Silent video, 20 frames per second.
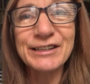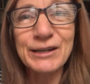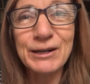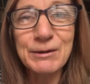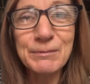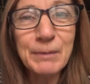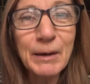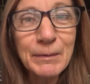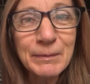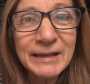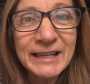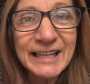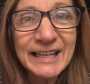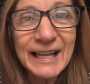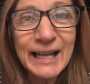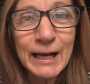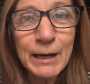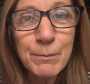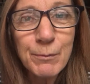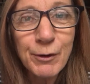your public
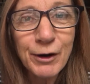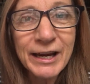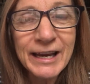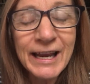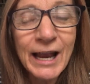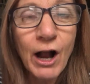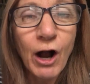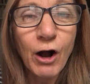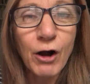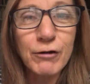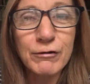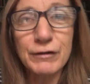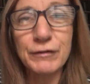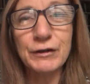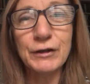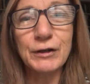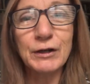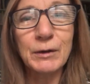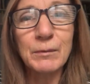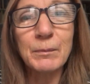library, or if
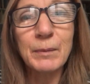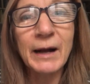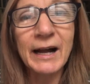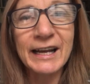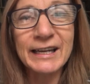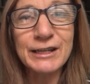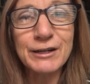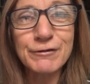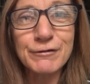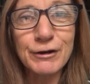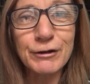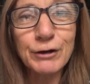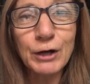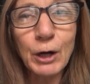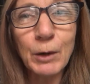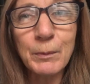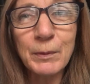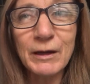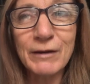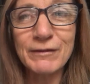you can buy your own
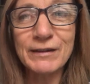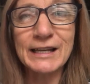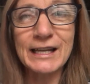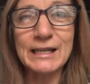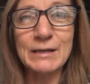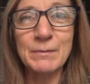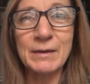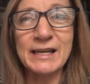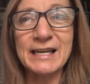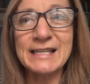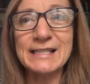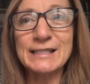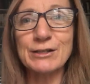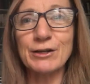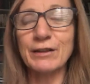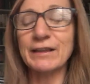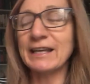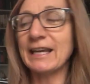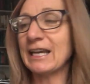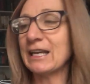copy of An Enemy Is
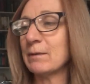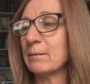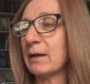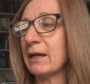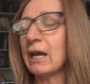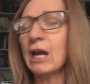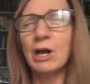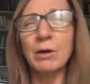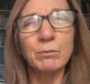Not the Enemy.